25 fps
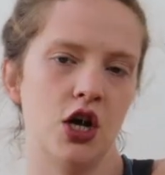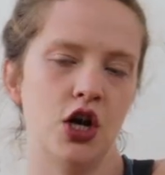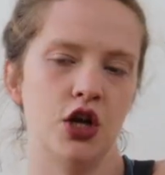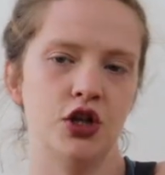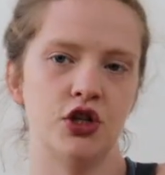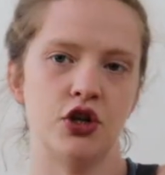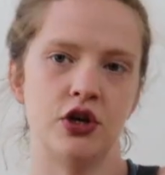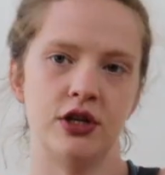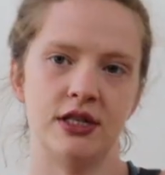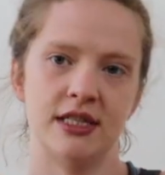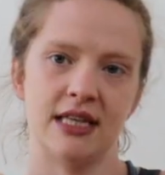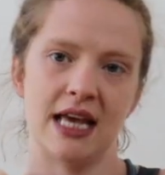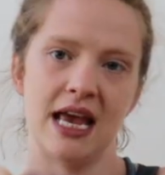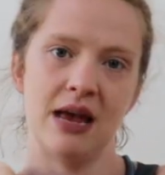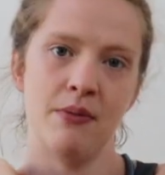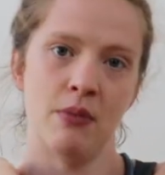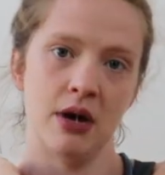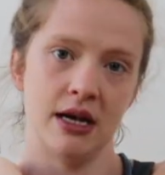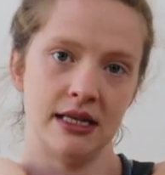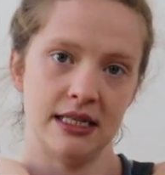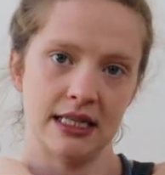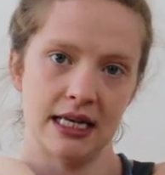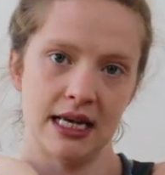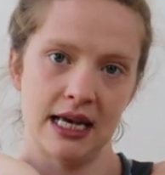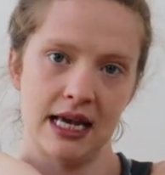So same
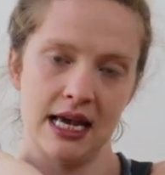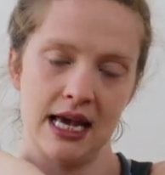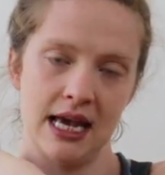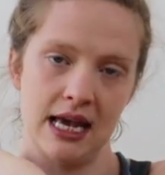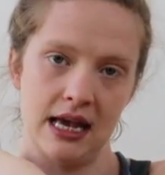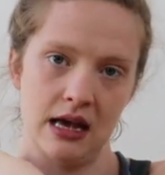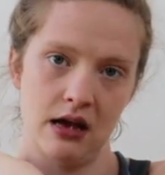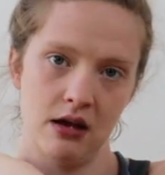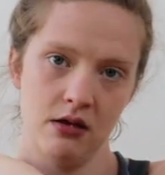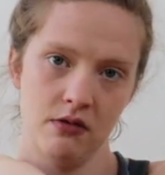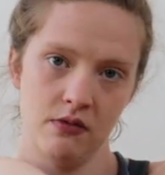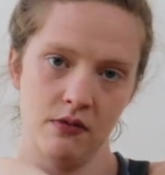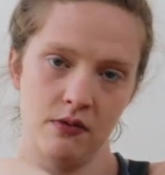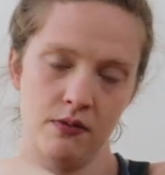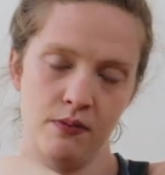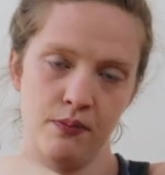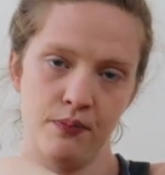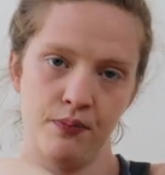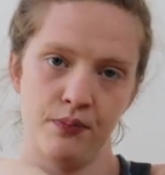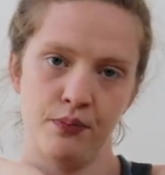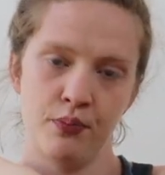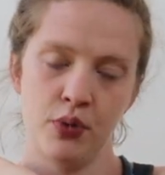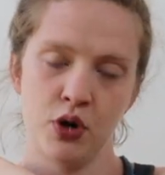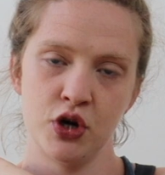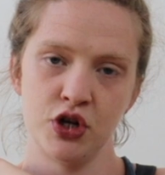idea here.
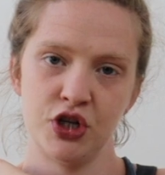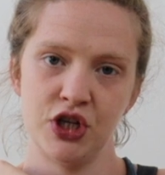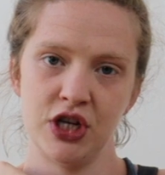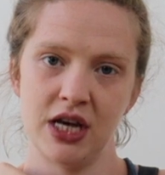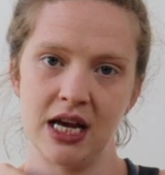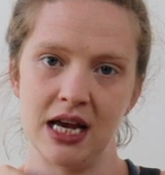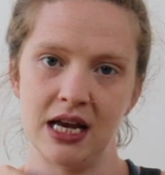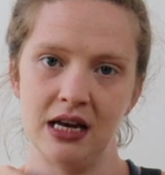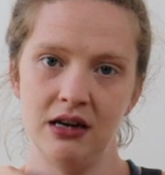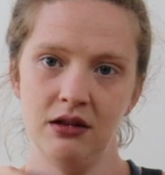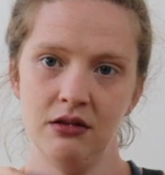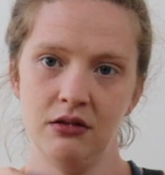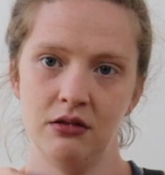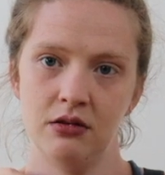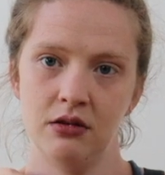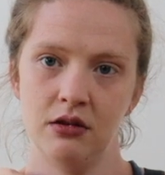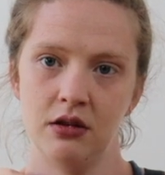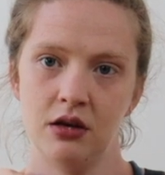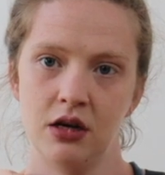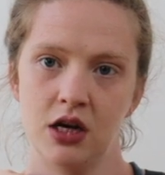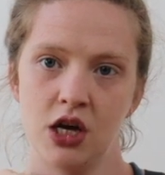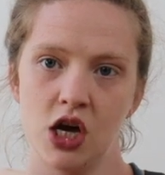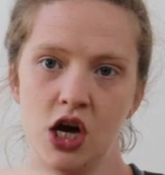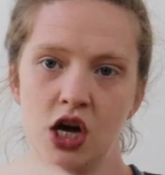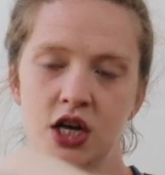Push in,
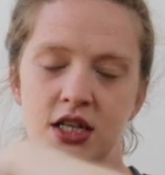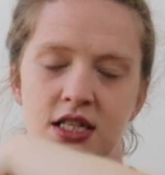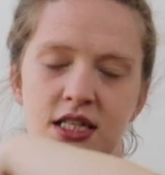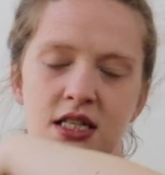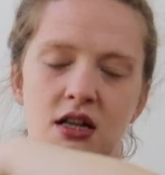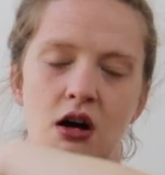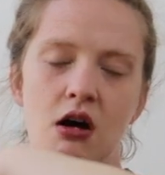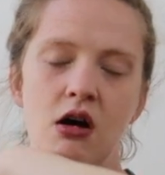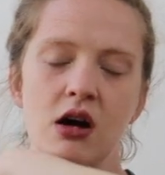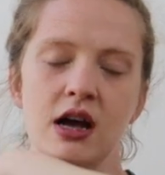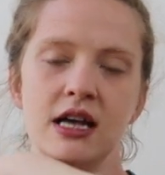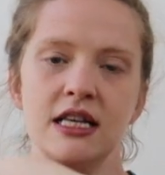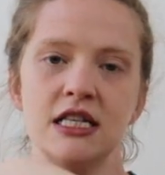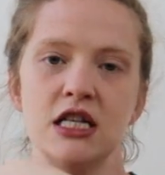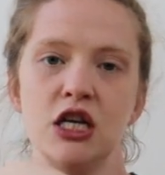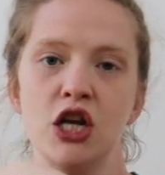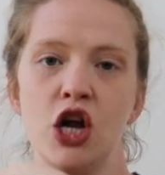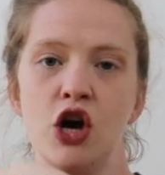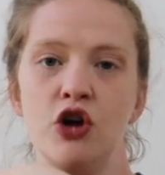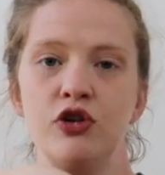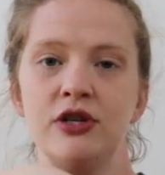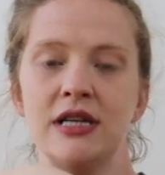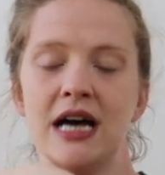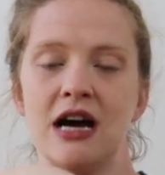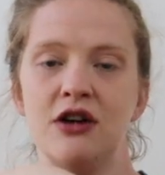start as
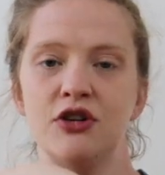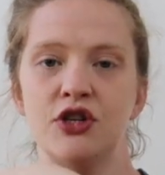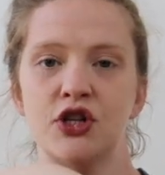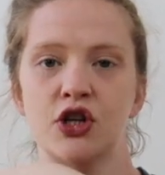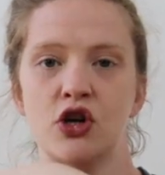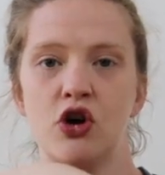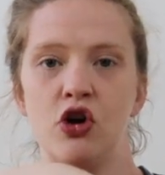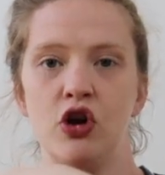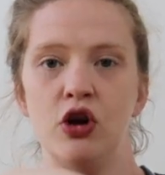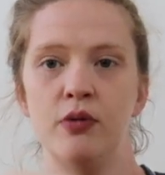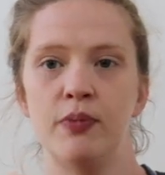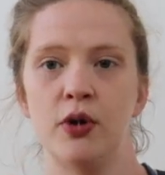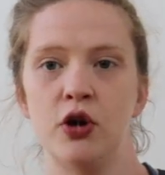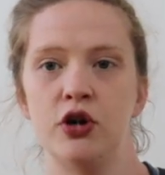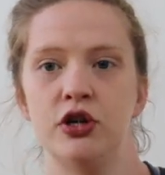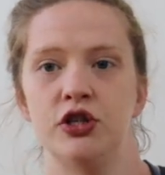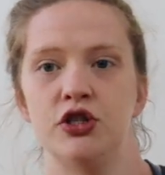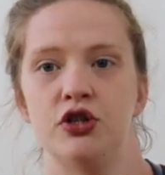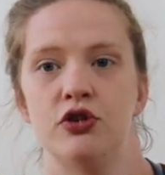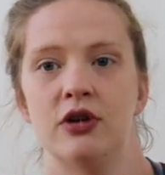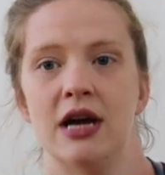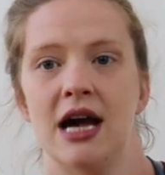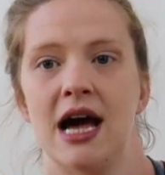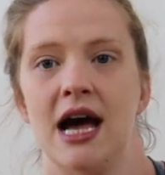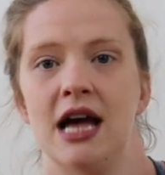low down to the collarbone as
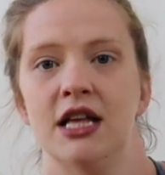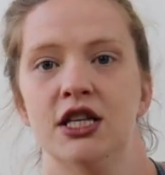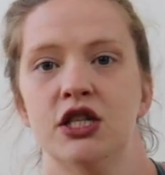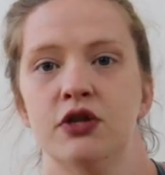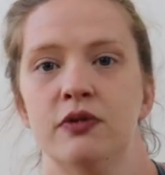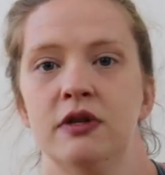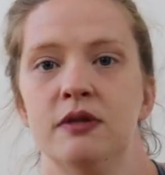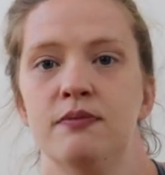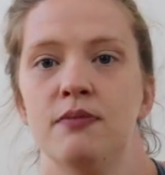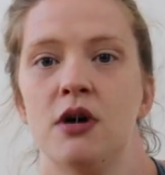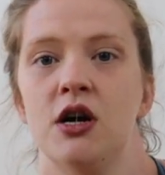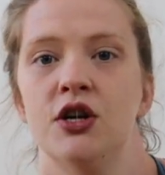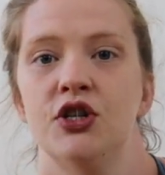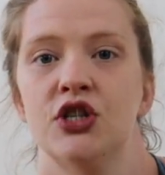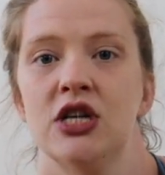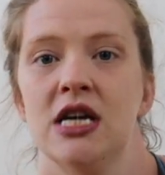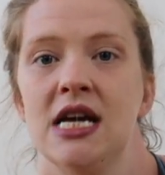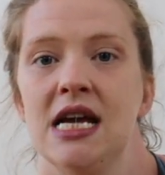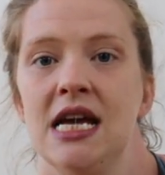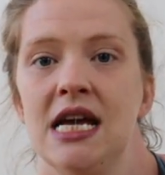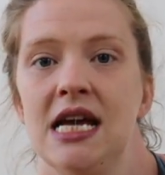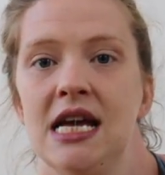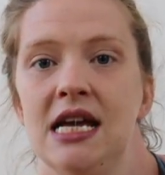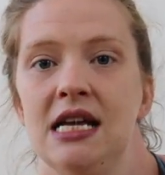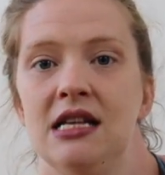you can, so as much
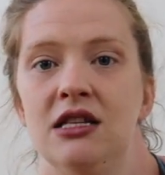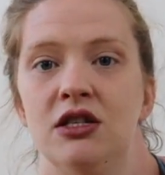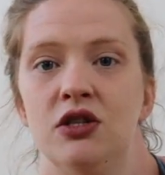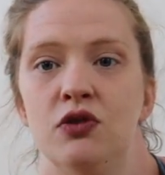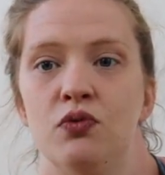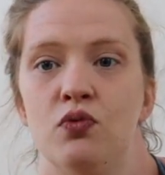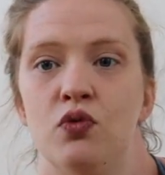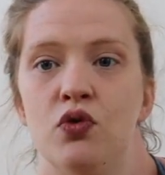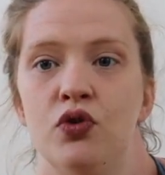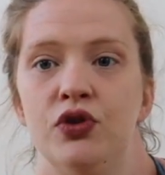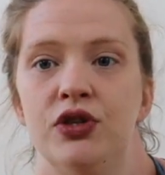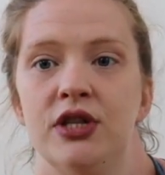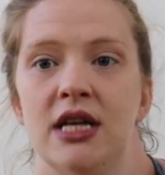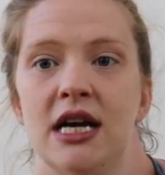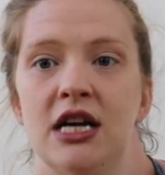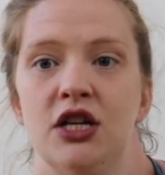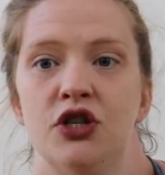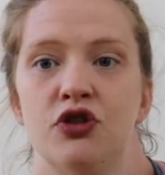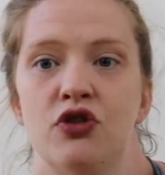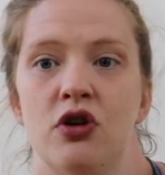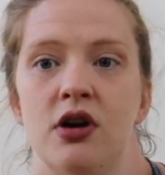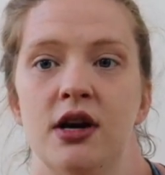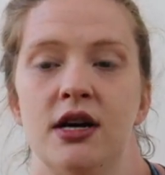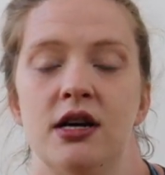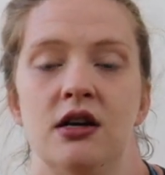in towards that
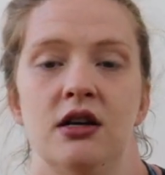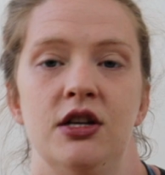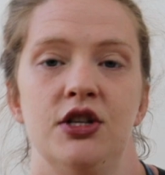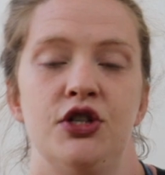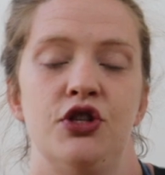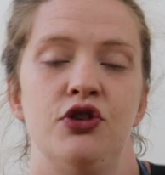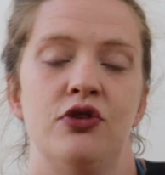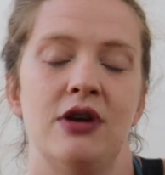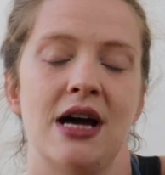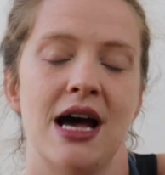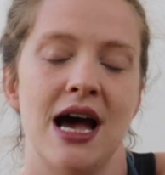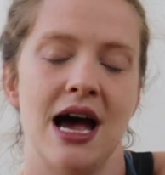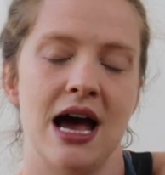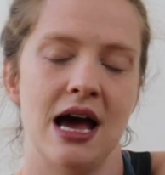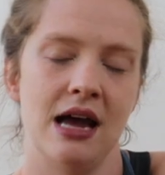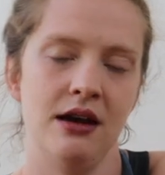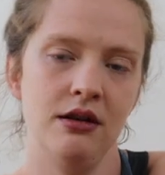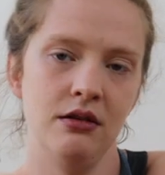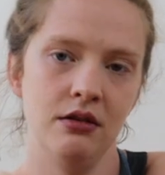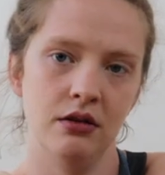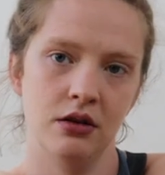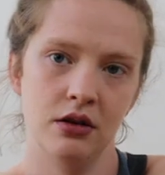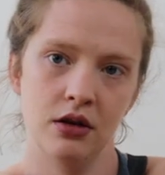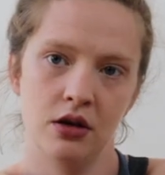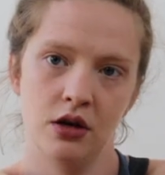triangle as you
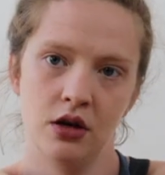can.